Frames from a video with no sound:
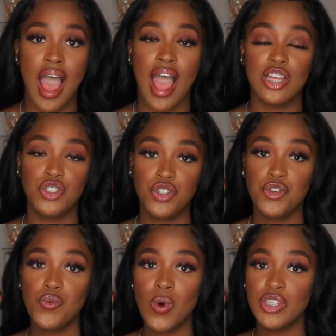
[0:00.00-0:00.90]
I
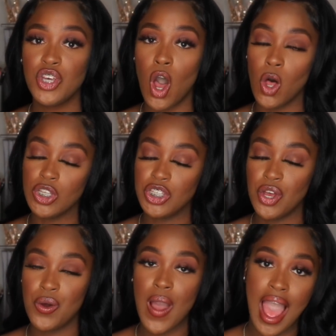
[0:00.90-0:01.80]
do want to
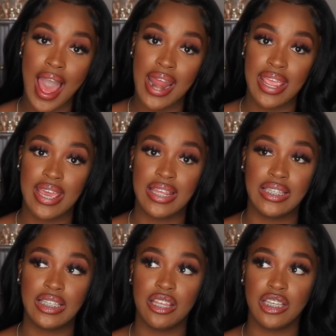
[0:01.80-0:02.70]
also add
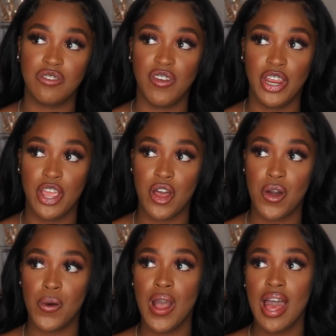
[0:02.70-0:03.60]
into this
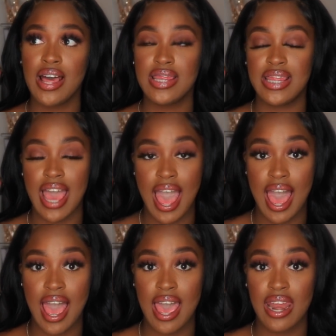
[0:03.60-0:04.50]
video
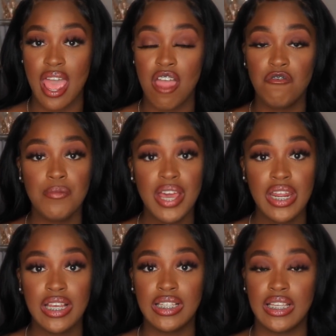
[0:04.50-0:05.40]
that
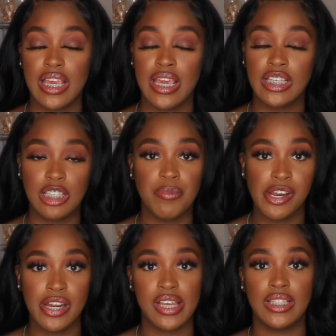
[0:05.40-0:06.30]
everybody's
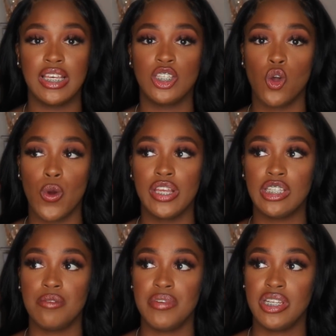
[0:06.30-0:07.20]
experience is going
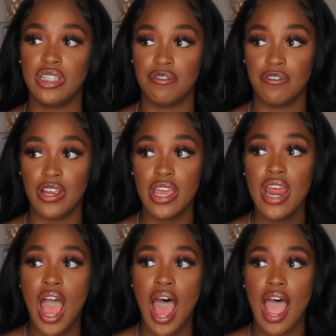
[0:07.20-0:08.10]
to be different.
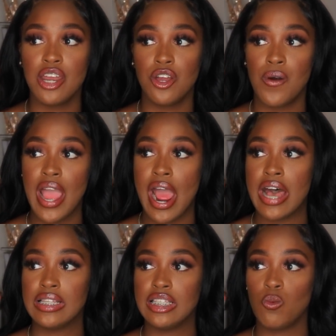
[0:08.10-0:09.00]
I know I
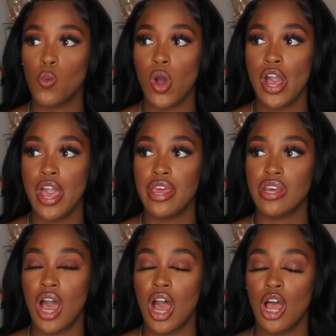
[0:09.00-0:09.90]
had someone
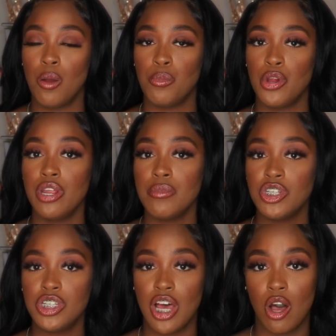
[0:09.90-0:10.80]
pretty
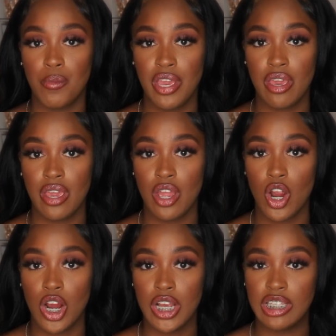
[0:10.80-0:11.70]
much tell me
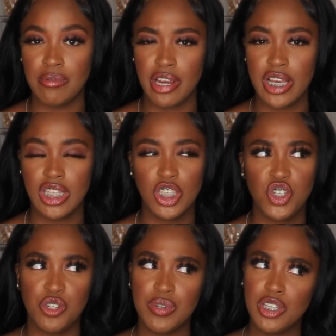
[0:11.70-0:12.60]
her experience.
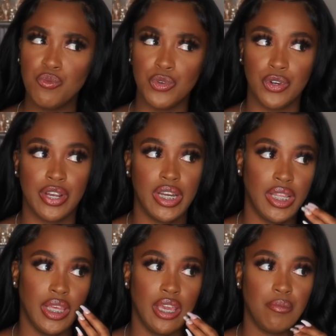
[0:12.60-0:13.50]
She wasn't rude or
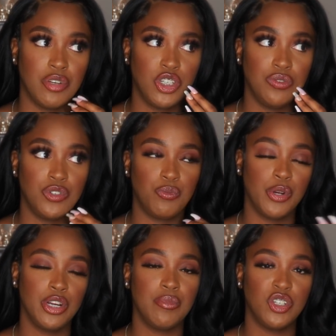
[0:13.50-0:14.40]
anything, but she was
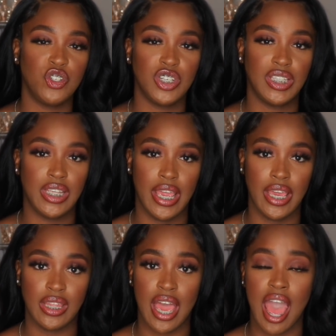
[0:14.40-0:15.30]
pretty much just
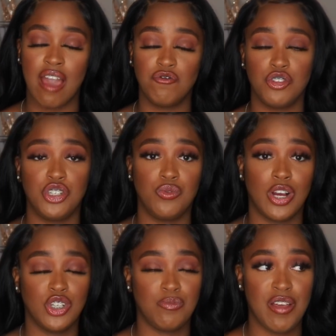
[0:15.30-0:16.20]
saying that after she
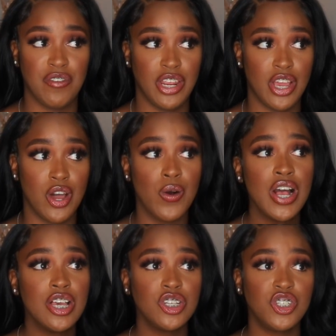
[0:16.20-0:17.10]
watched my video,
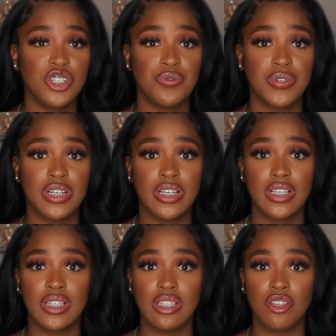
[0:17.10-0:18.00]
she
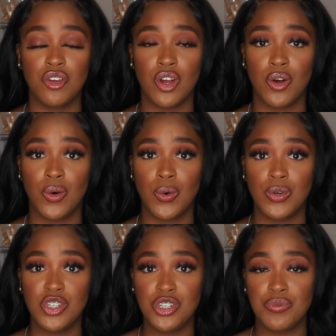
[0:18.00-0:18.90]
was, you know,
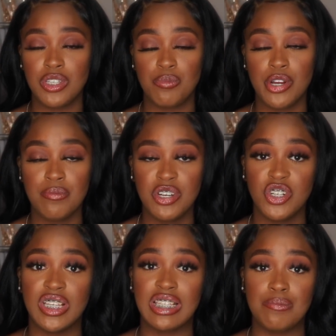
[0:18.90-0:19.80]
she was pretty much
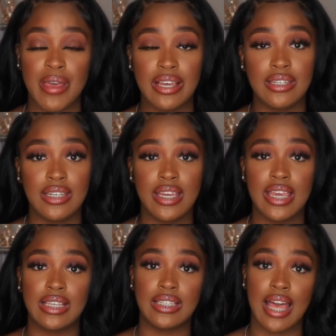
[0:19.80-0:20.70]
expecting
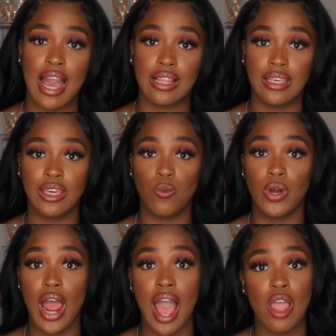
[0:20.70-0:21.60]
exactly
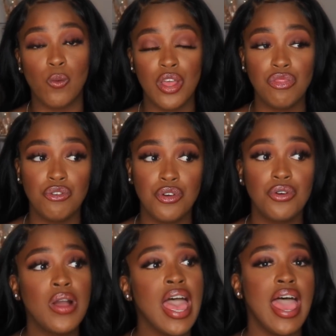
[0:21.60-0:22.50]
what I went
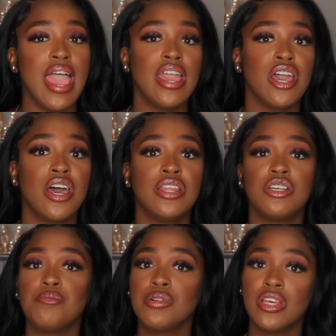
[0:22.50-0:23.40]
through, and
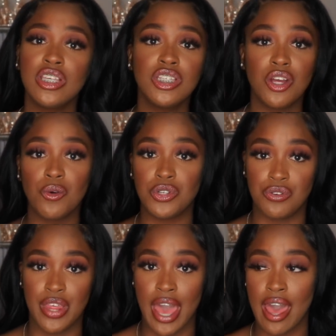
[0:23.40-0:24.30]
please don't
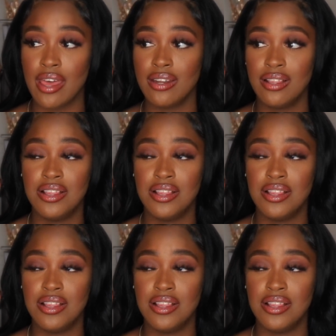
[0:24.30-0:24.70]
do that.